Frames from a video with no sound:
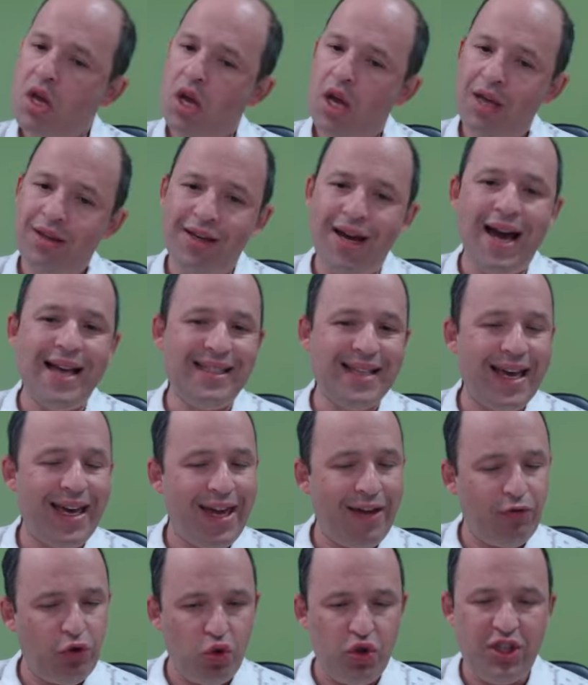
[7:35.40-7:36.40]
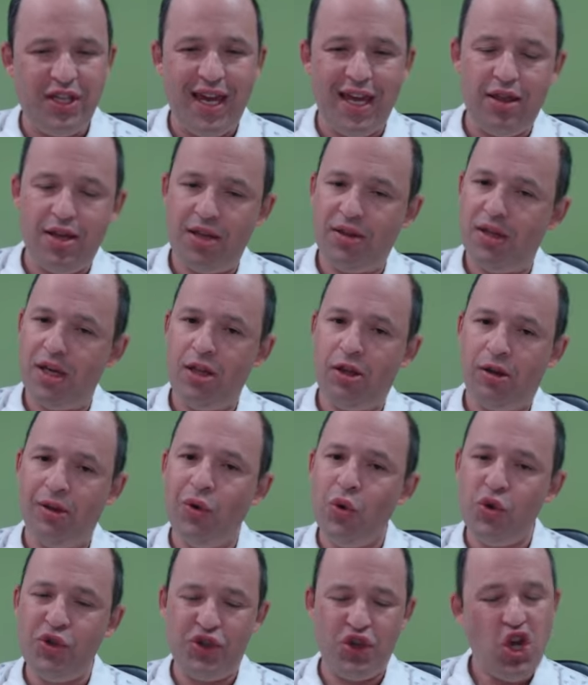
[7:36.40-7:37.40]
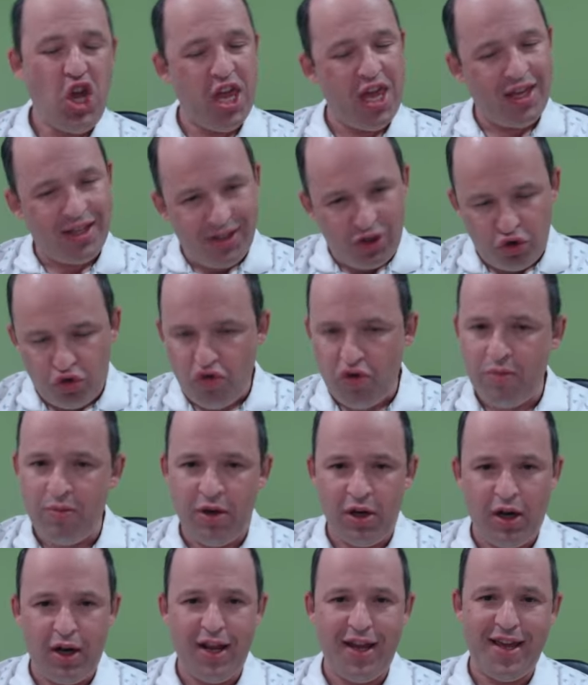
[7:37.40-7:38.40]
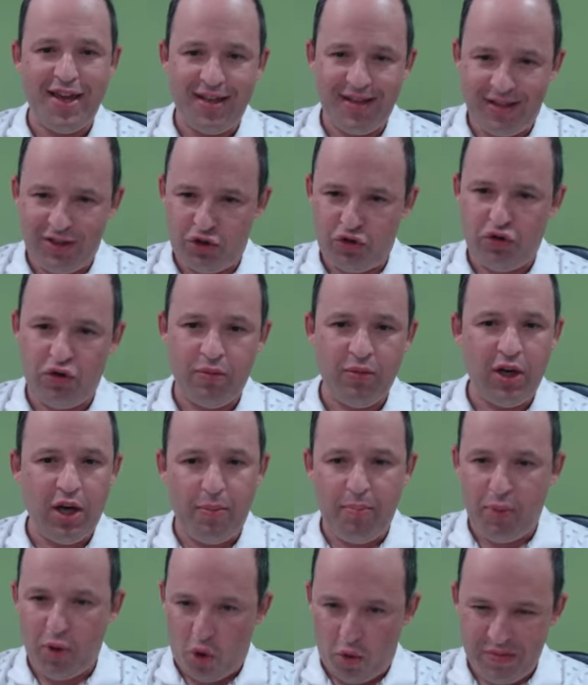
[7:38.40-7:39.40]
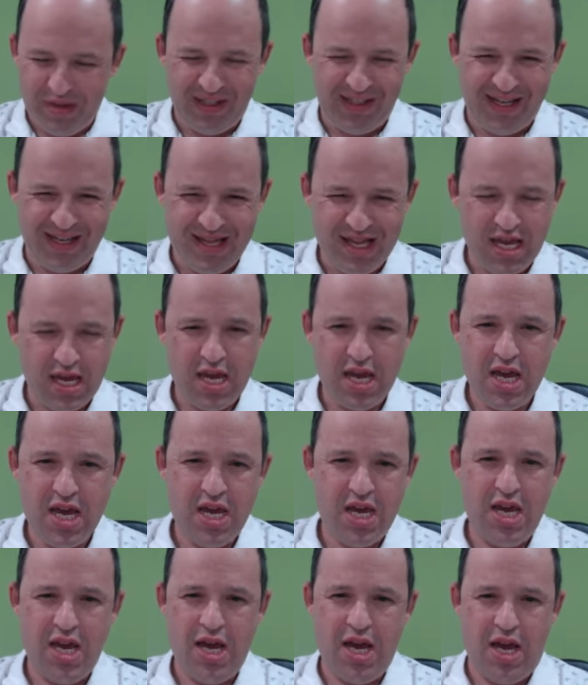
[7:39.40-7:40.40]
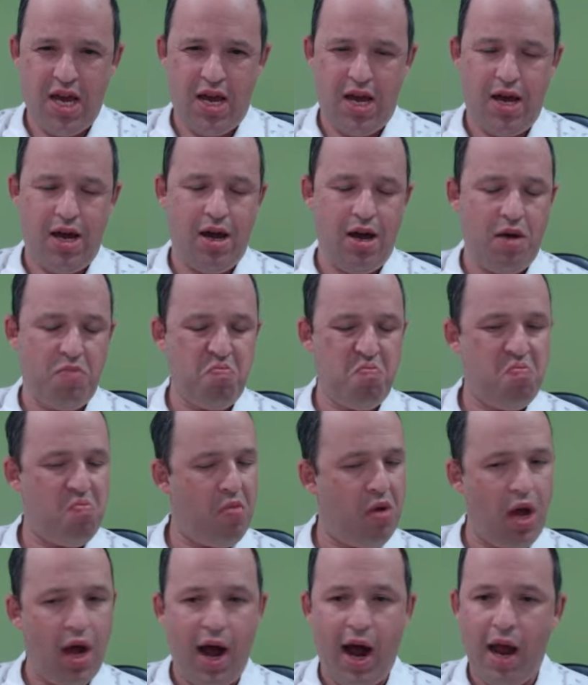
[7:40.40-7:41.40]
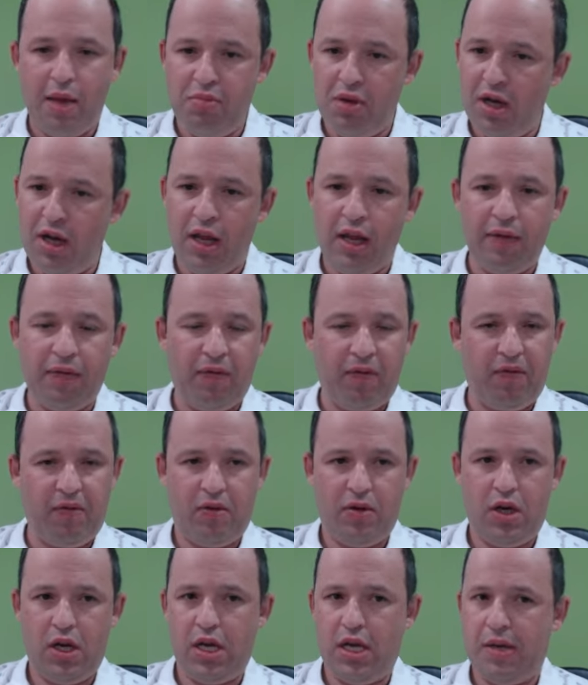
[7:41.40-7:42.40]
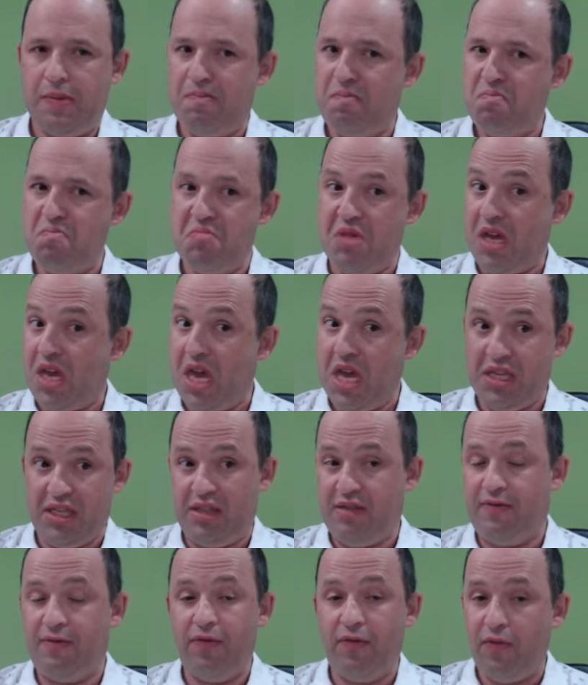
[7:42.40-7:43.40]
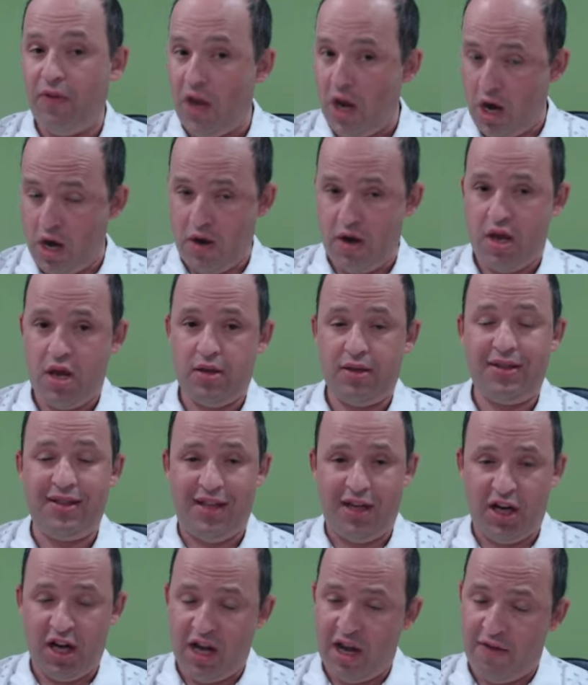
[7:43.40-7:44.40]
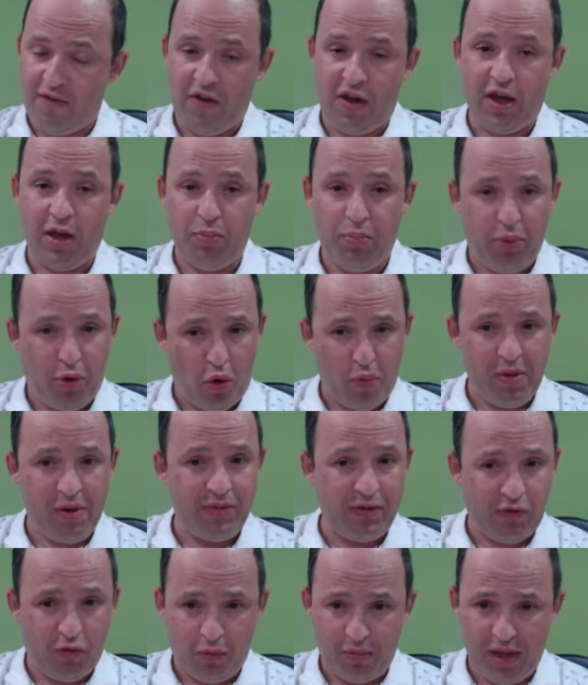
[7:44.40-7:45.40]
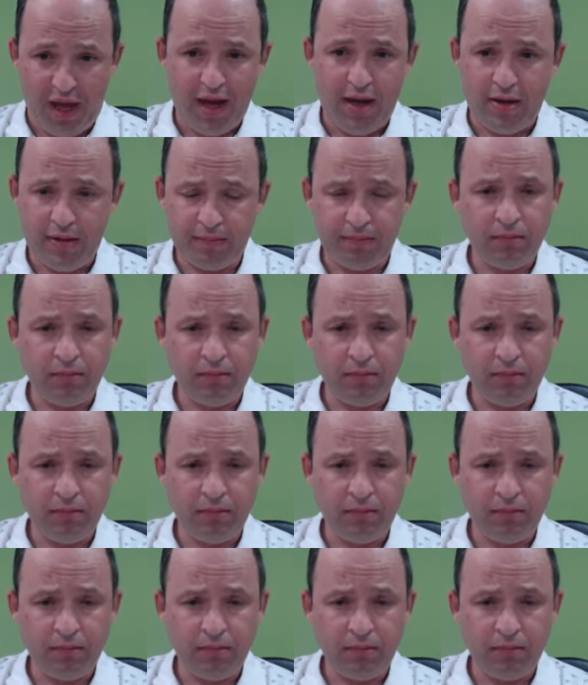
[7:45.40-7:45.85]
And guys, I have to say that it looks extremely promising. I believe it's very significant problems for black.